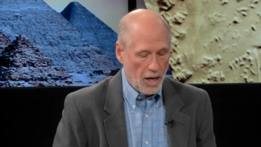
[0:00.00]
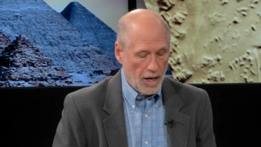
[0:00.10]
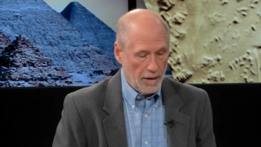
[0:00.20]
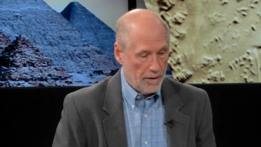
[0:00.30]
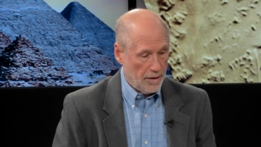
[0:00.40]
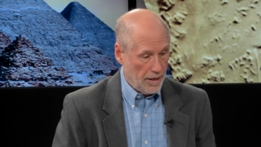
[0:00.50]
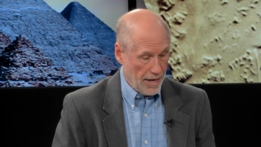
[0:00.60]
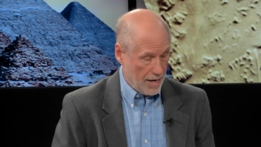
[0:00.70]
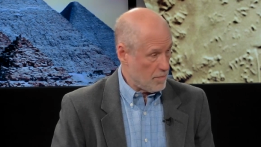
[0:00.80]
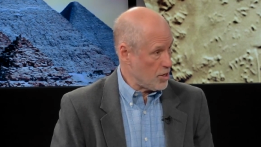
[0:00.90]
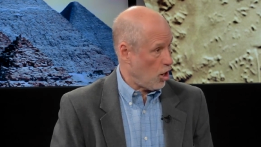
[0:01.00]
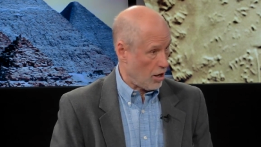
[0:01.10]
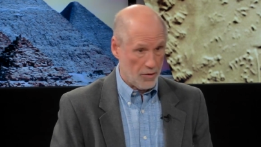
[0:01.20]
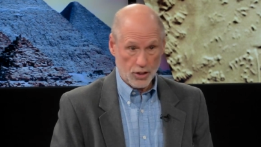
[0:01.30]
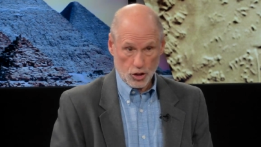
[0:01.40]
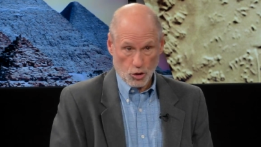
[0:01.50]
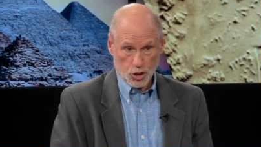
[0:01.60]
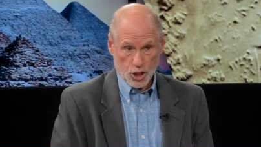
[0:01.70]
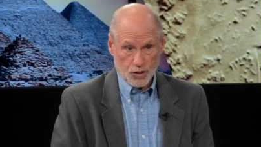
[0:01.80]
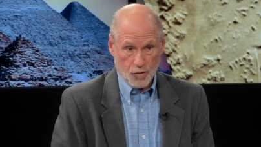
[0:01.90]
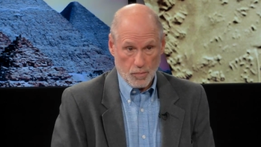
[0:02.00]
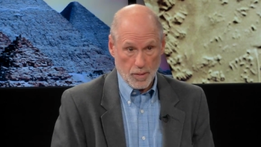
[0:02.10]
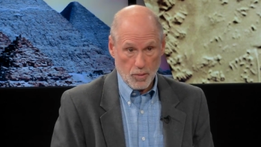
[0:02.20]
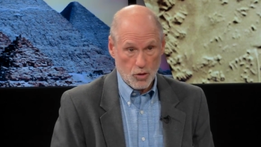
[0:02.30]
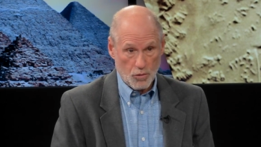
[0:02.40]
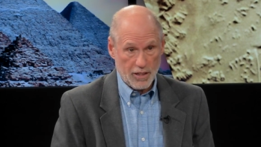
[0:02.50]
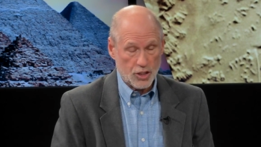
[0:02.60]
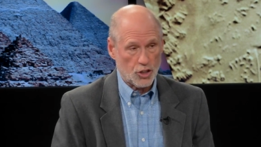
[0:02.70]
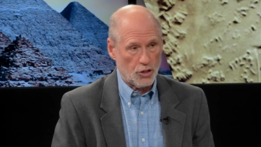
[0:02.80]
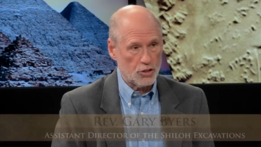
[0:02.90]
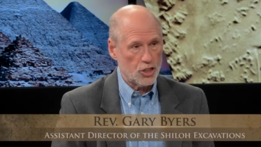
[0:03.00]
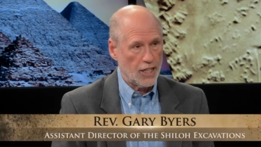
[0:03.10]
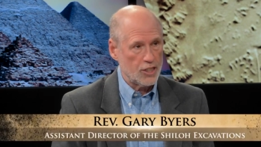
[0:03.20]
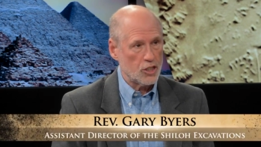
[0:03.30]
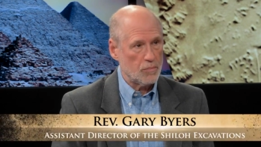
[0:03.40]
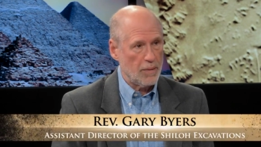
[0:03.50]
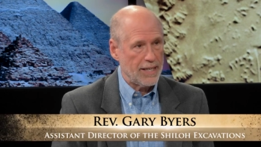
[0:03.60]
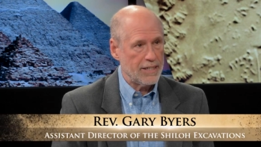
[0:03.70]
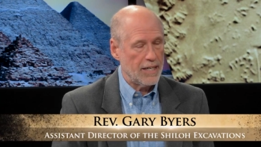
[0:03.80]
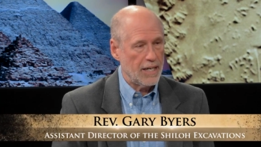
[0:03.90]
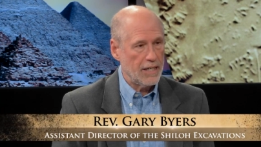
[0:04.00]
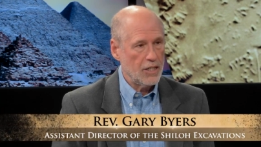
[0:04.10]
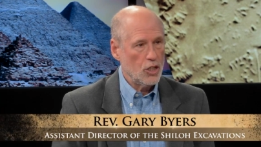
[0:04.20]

uh, ABR, the Associates for Biblical Research, has been uh,